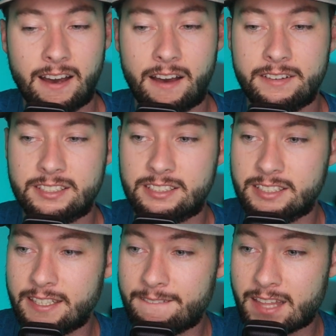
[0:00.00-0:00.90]

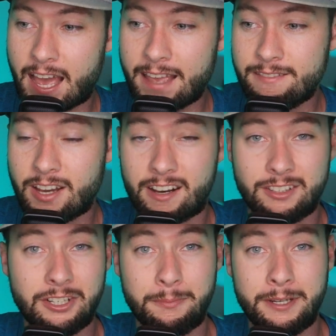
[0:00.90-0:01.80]
Obviously, I got a
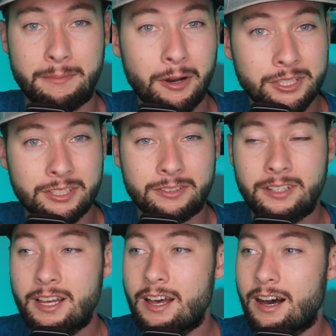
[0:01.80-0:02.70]
little bit emotional